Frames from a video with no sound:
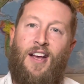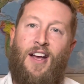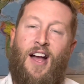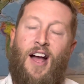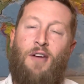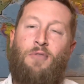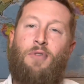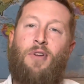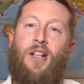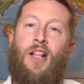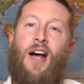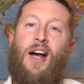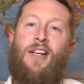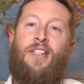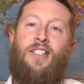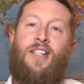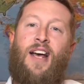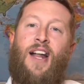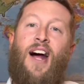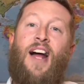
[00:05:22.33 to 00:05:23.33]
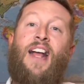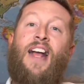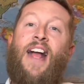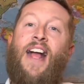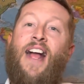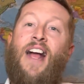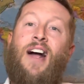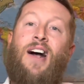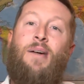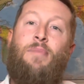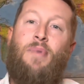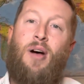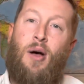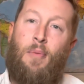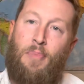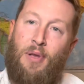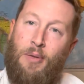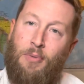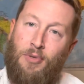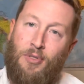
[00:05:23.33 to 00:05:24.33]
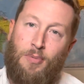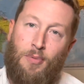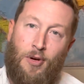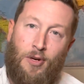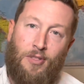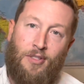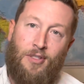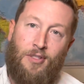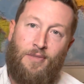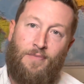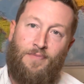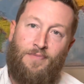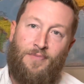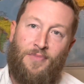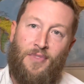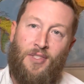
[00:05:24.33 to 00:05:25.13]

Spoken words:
I realized that I am a people's person.